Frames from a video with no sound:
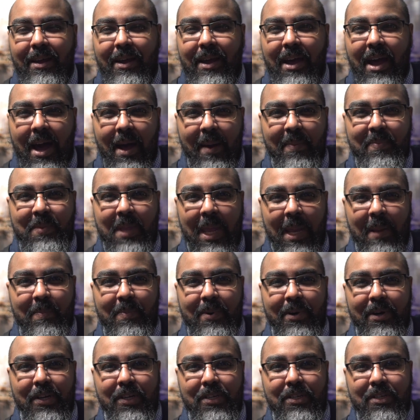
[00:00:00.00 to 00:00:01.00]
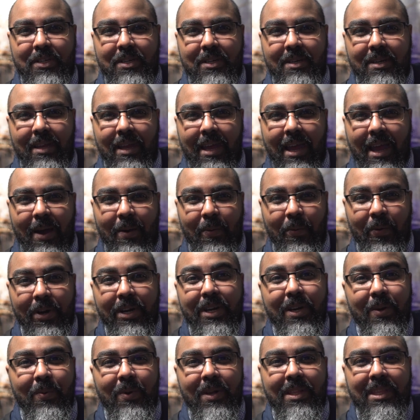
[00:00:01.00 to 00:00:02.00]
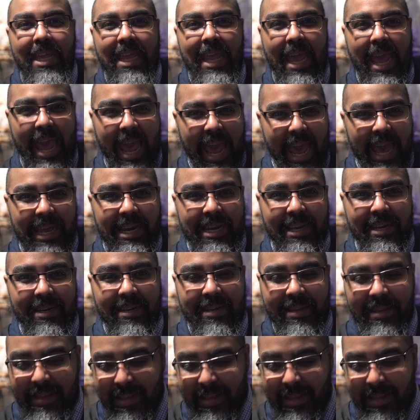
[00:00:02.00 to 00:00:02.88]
update pushed. I wonder what they added.